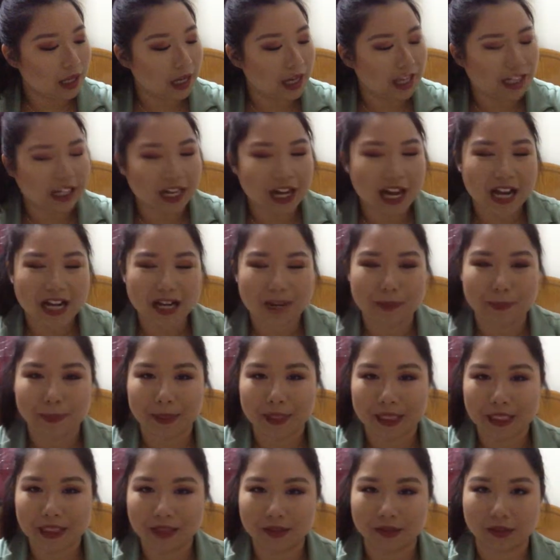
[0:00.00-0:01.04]
it kind of
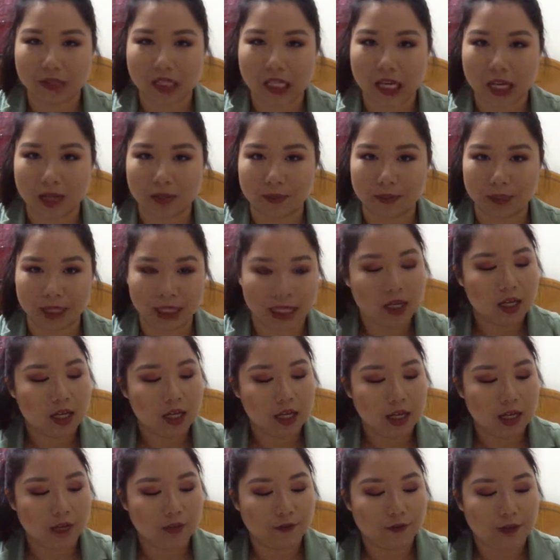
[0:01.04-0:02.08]
pills on me.
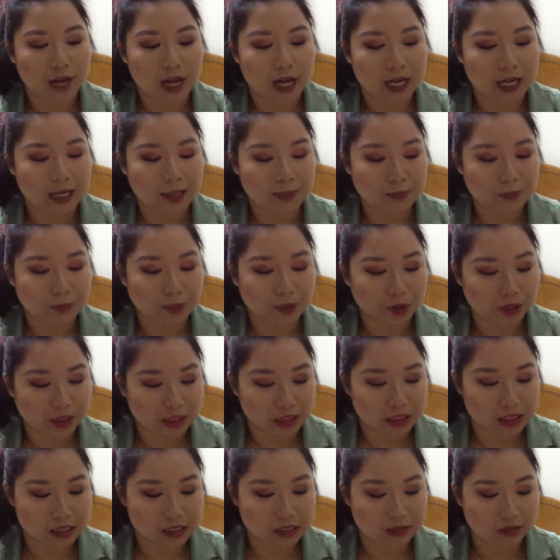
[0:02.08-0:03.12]
If I
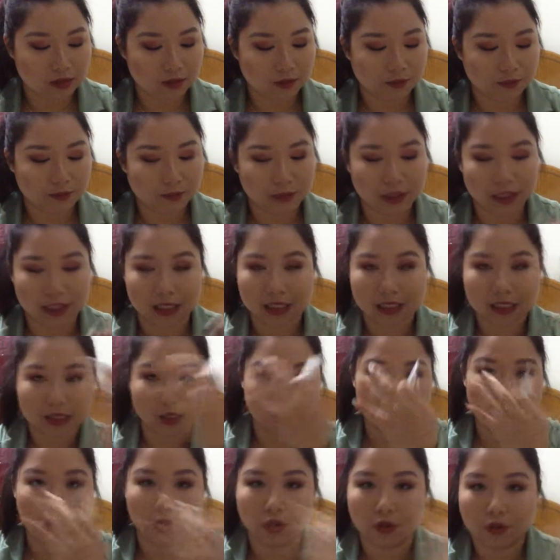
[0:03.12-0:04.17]
put this
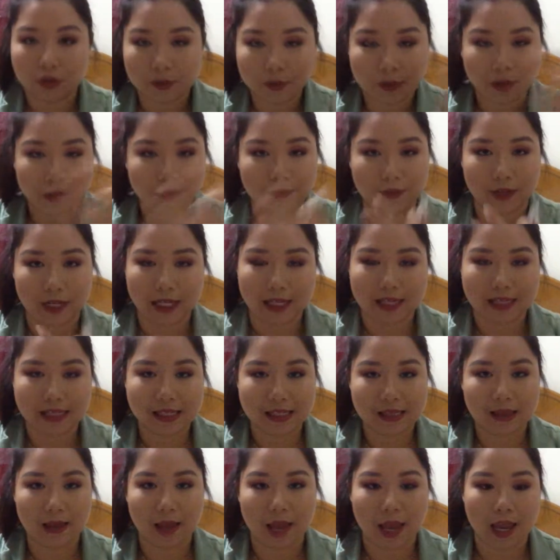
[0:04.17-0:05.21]
all over my
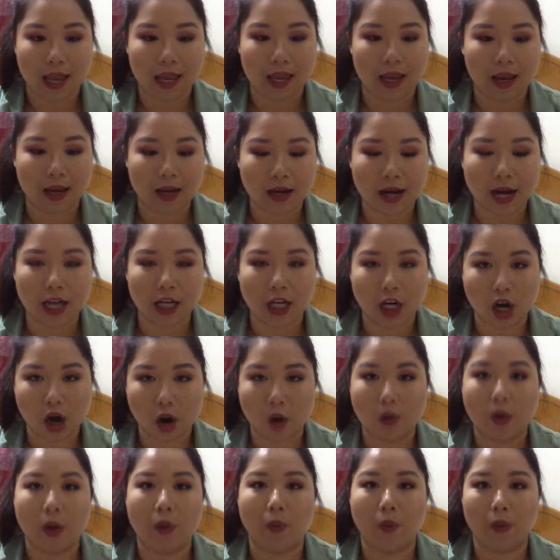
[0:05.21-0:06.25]
face and I
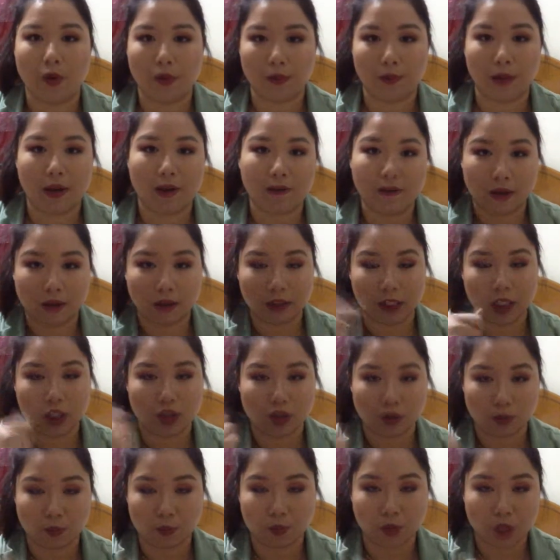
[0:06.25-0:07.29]
go in with my
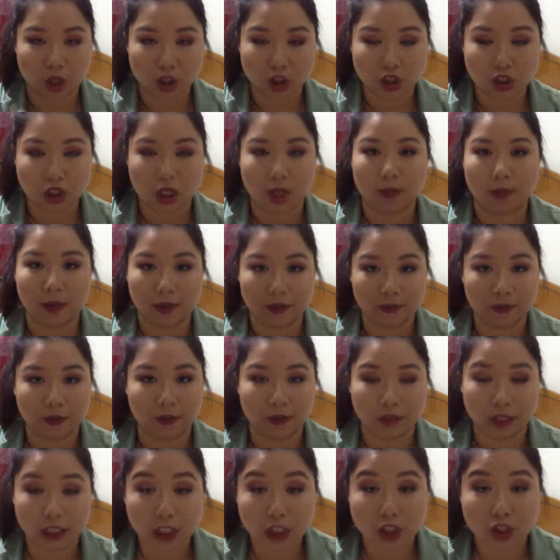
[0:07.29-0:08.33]
foundation brush and my
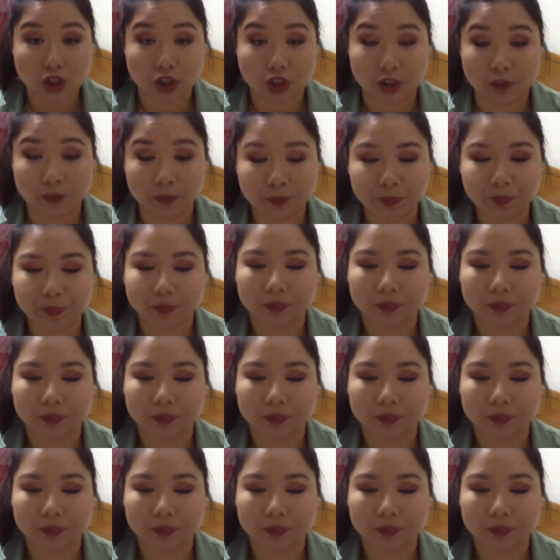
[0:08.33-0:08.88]
foundation,